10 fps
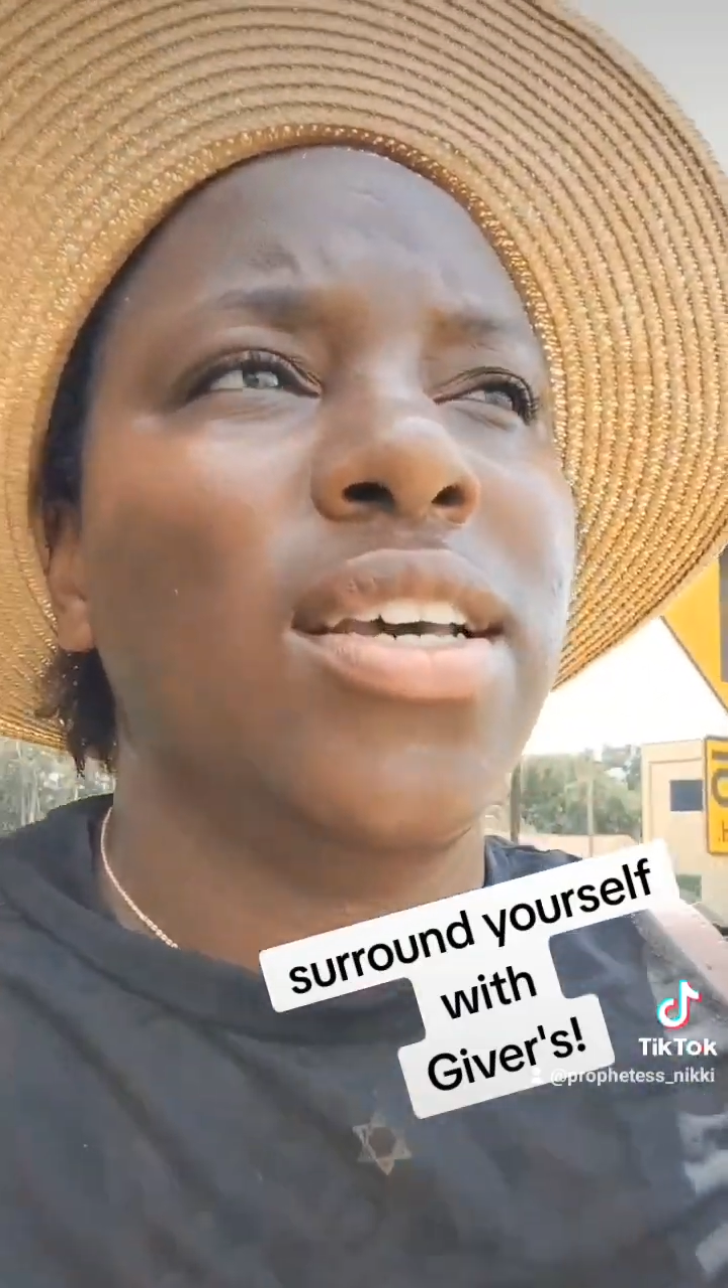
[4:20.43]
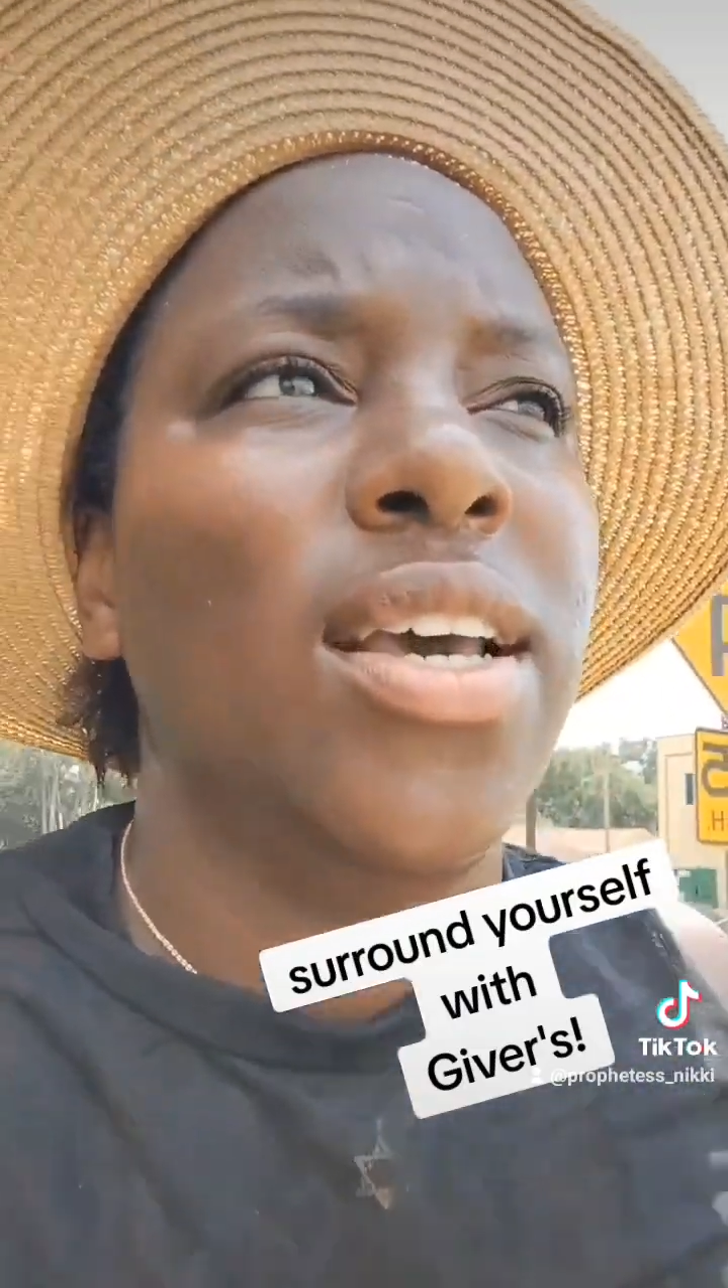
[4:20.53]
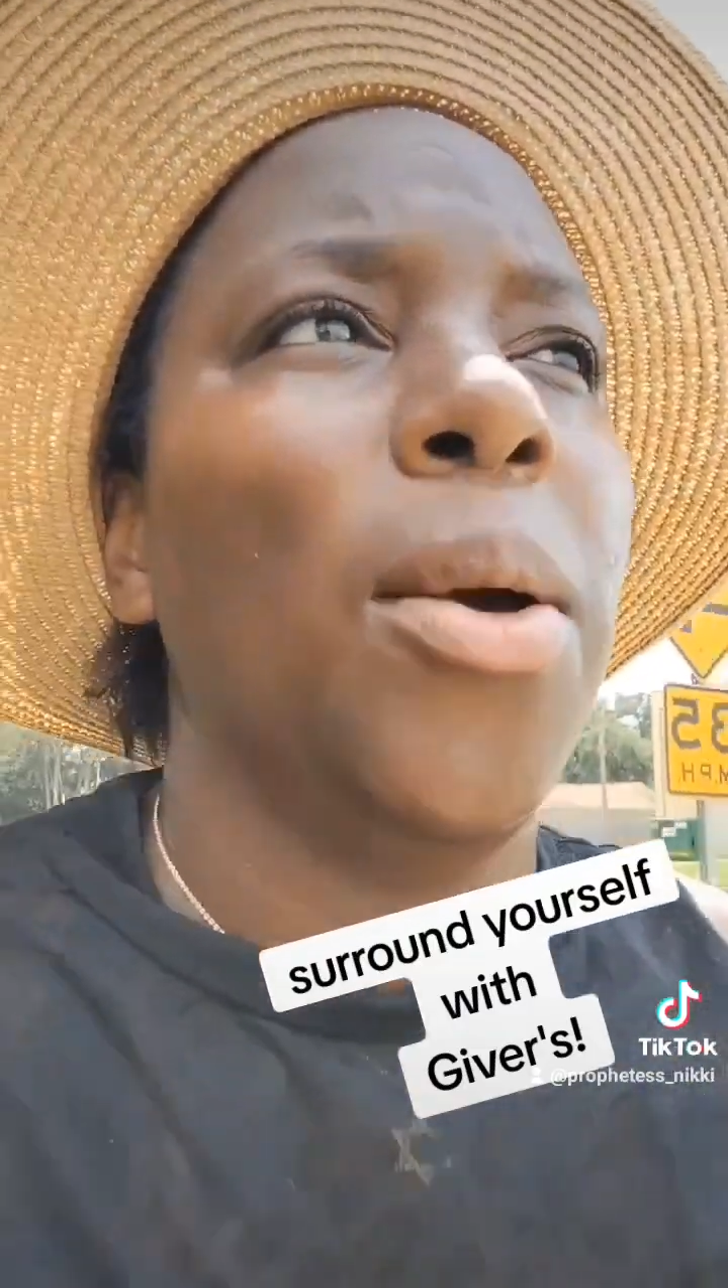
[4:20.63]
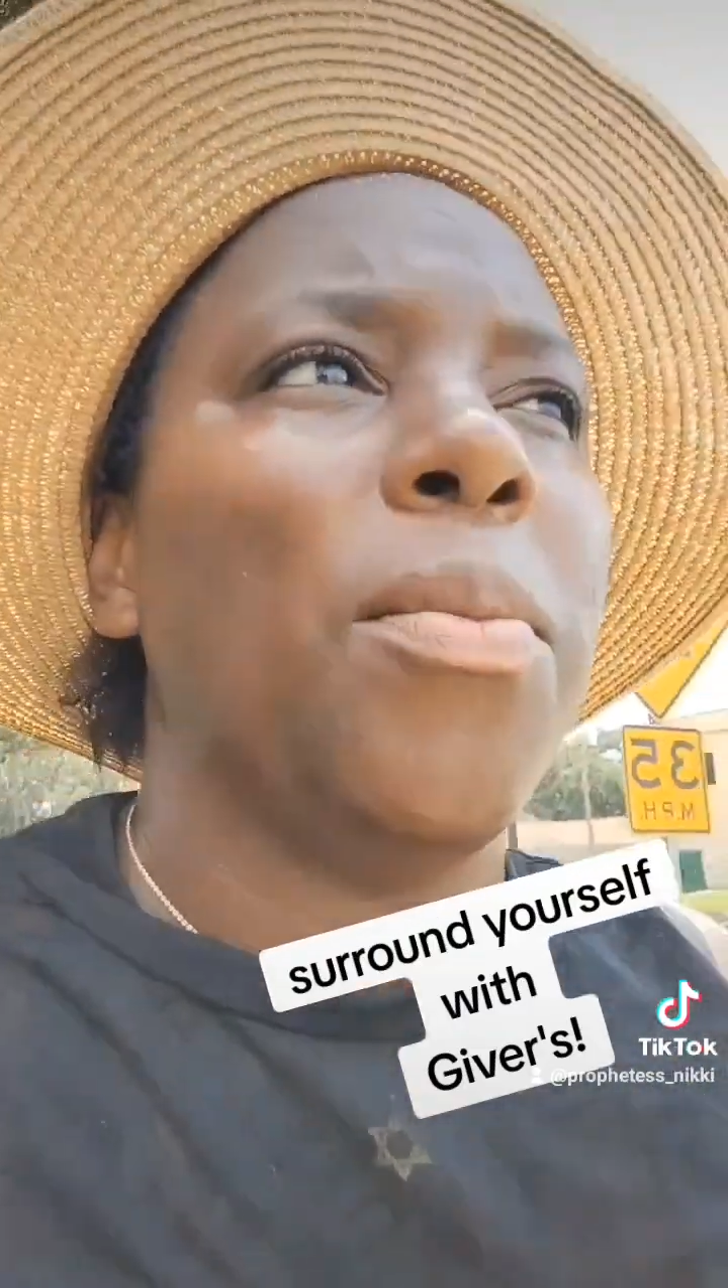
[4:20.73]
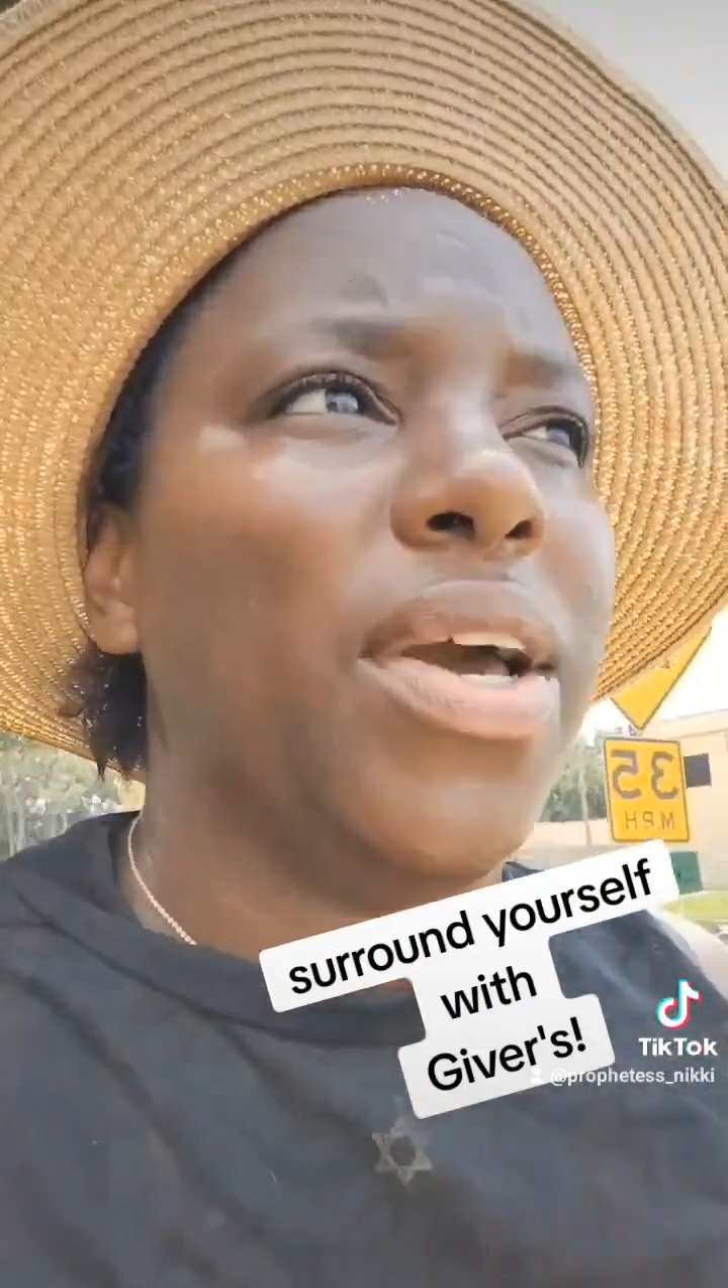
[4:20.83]

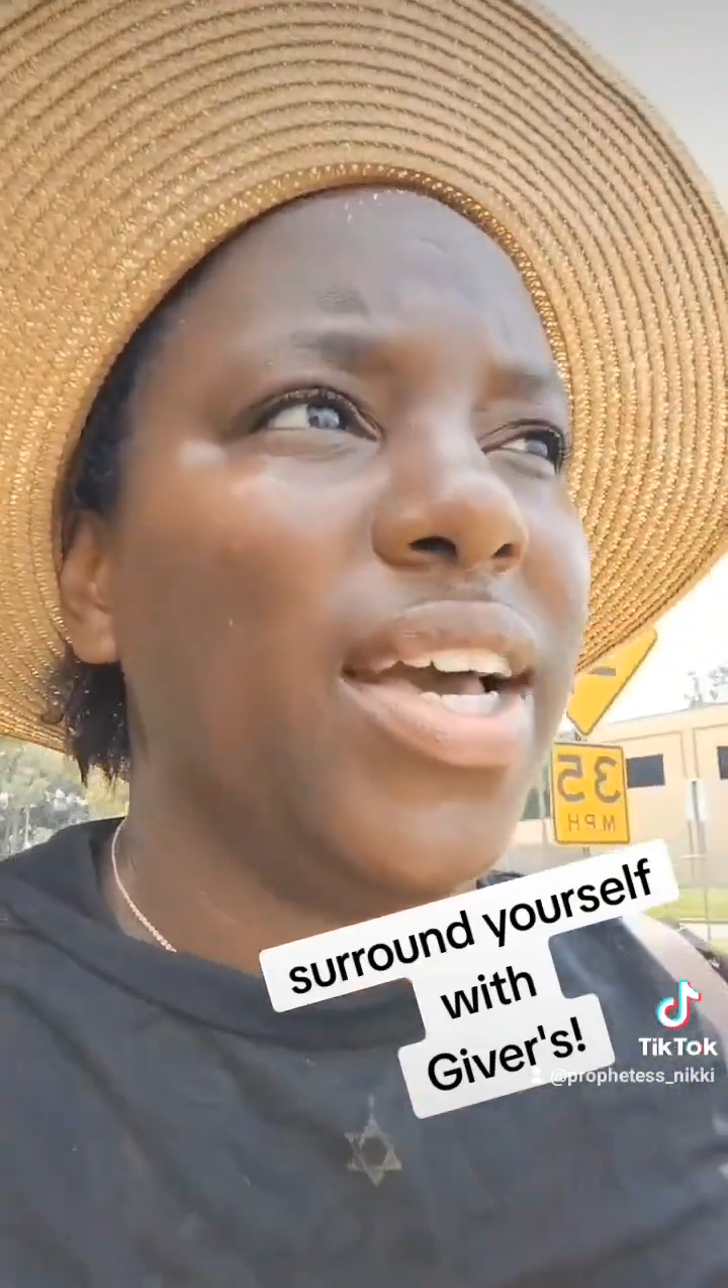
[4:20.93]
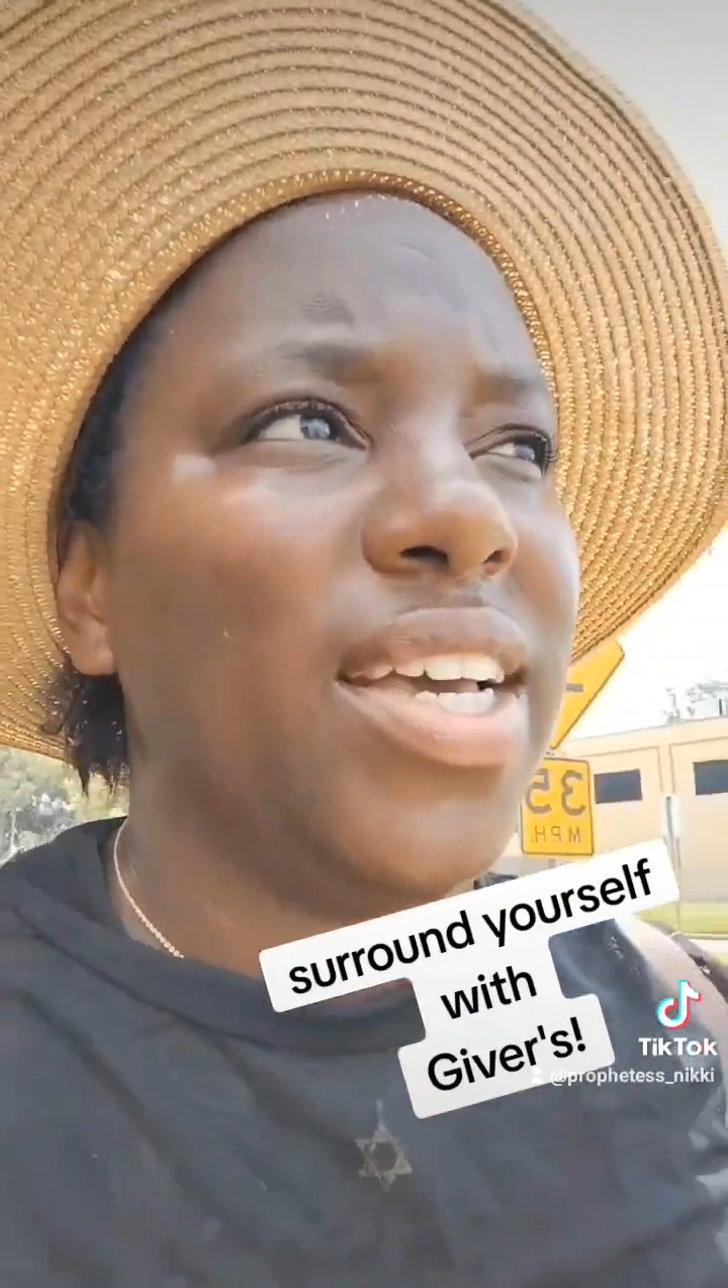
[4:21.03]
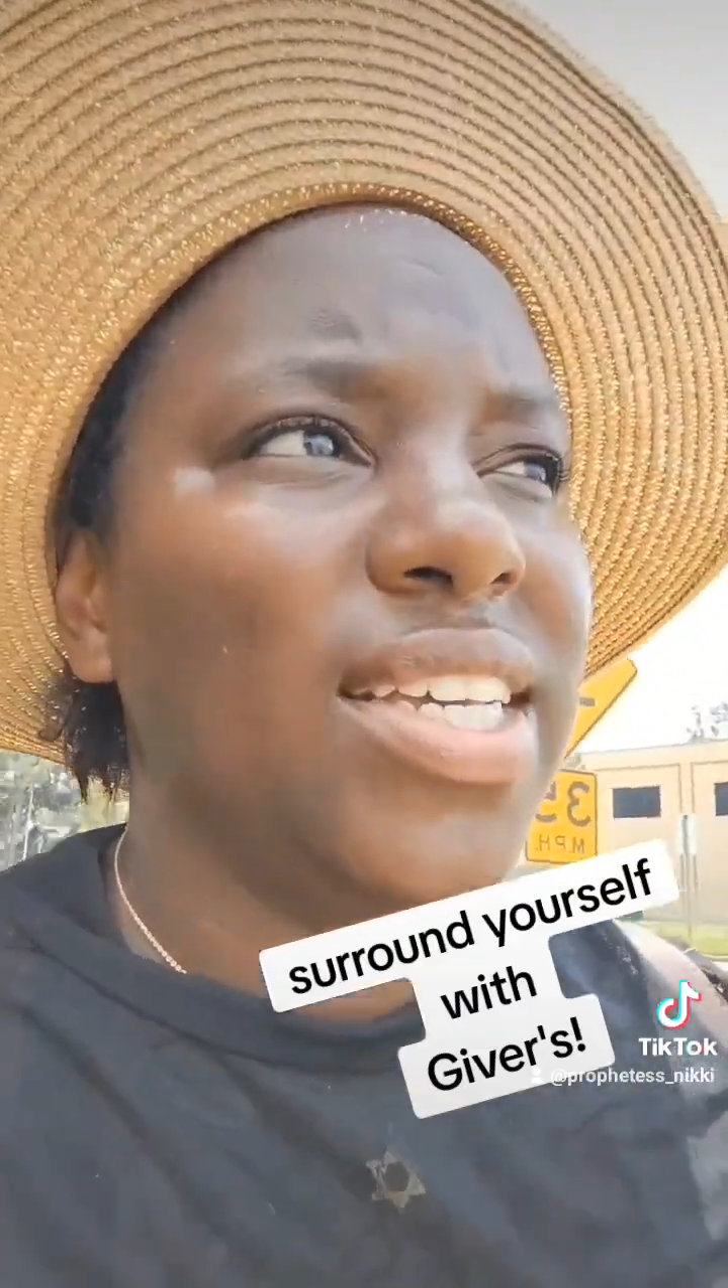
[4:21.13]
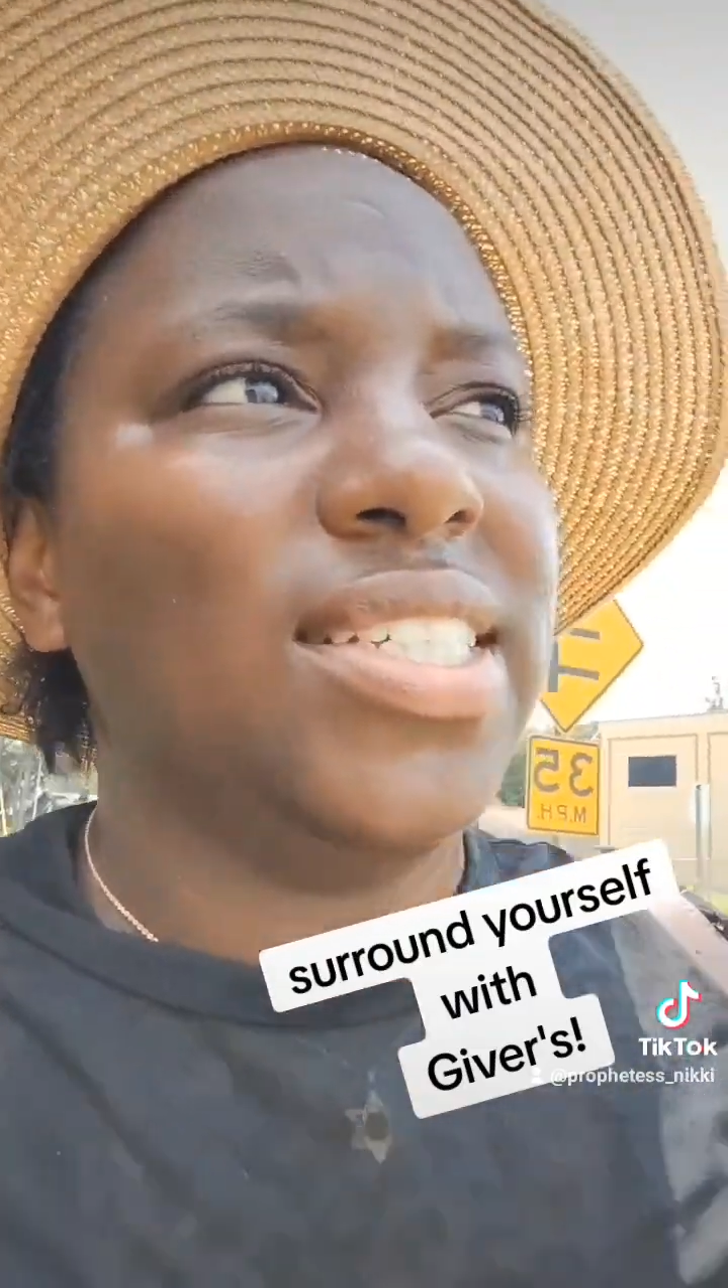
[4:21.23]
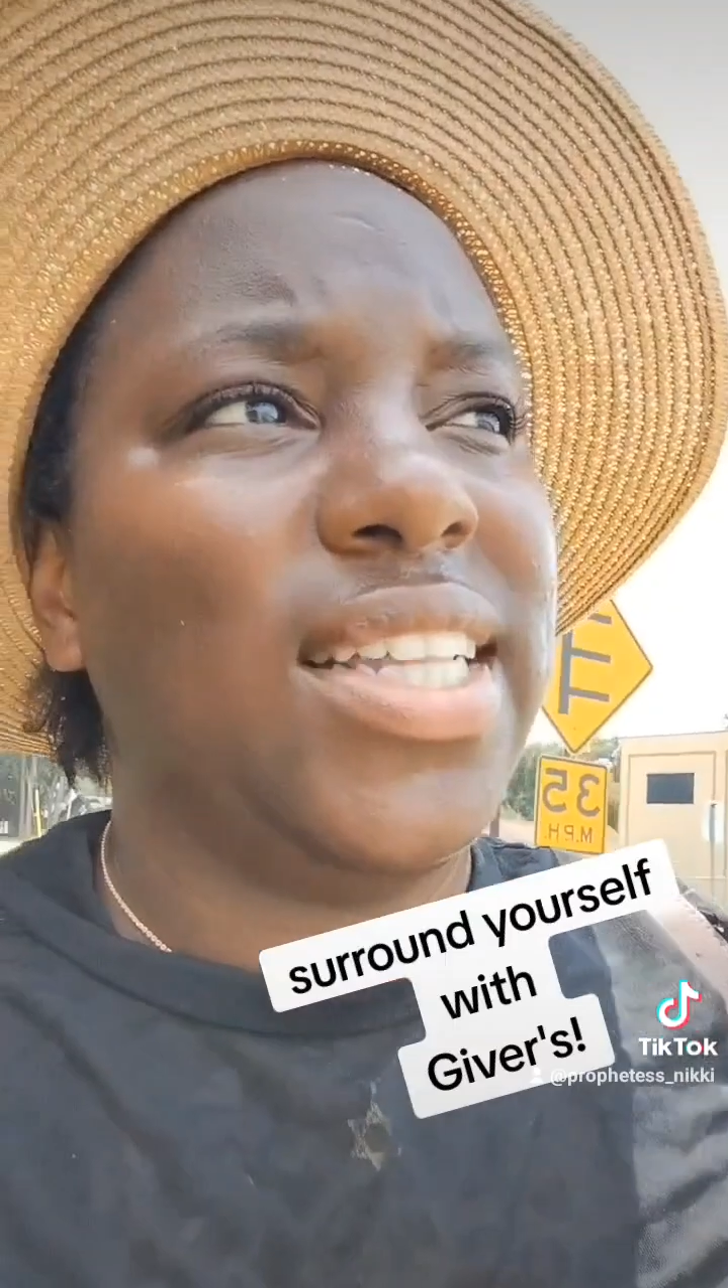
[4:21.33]
with other
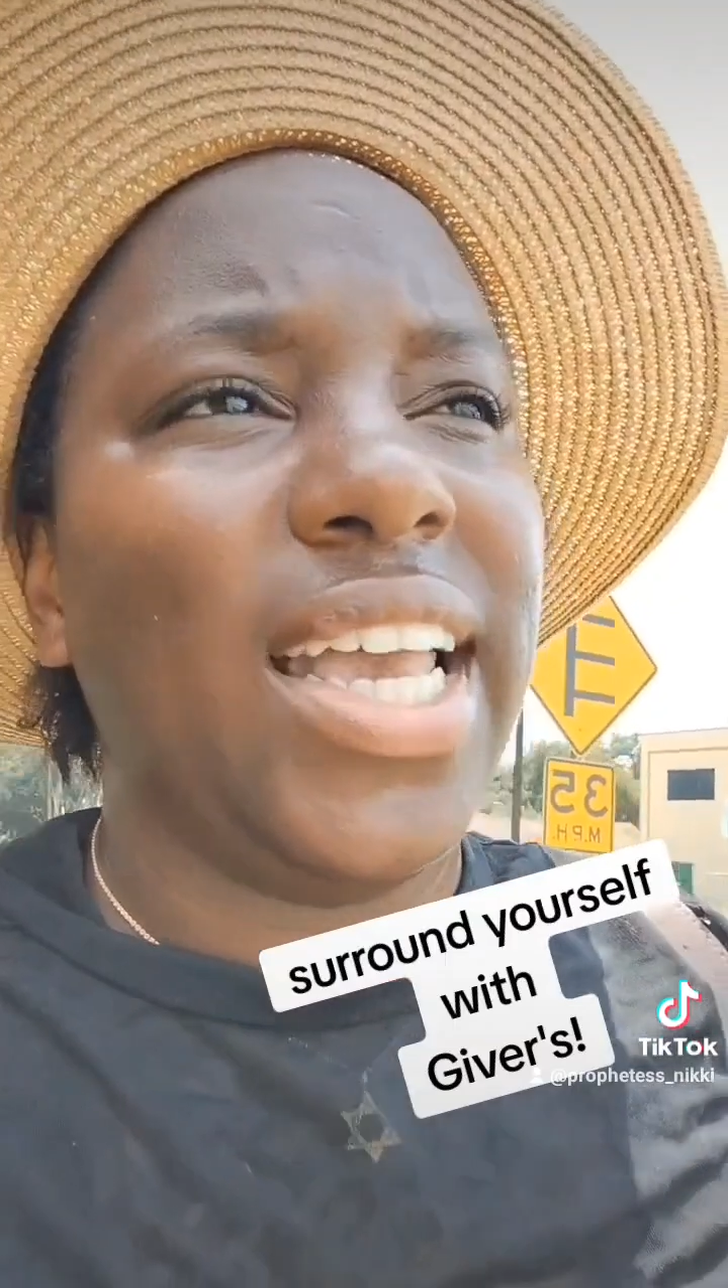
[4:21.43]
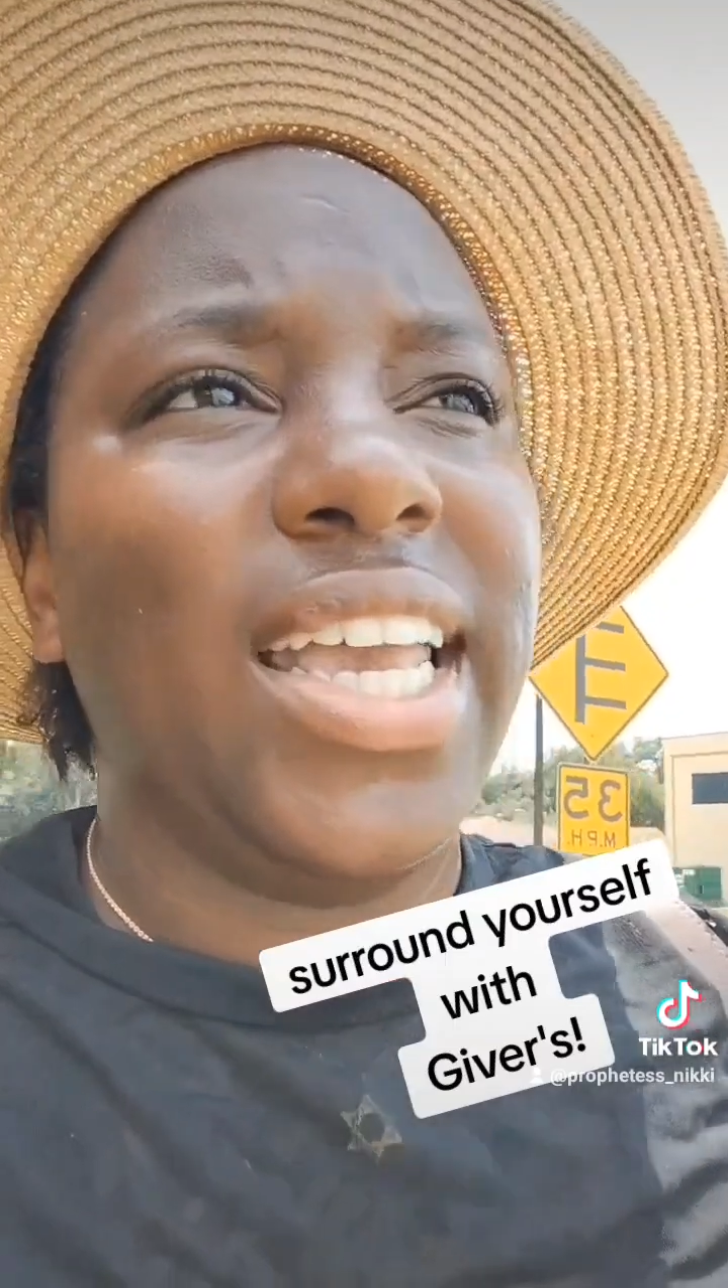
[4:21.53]
givers,